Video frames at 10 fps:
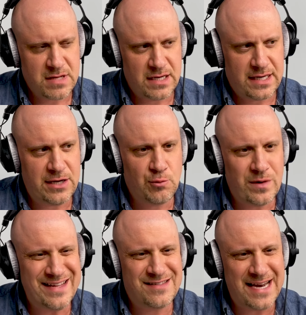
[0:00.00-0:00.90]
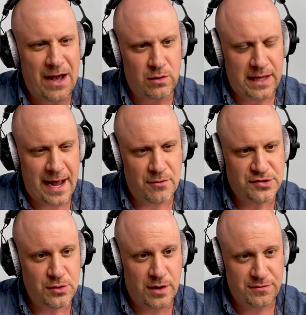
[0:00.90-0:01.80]
he reads it out loud
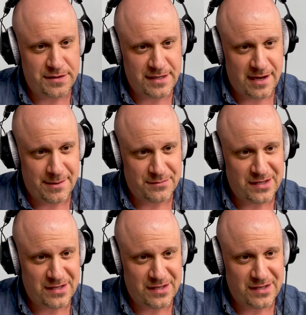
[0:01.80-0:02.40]
200 times.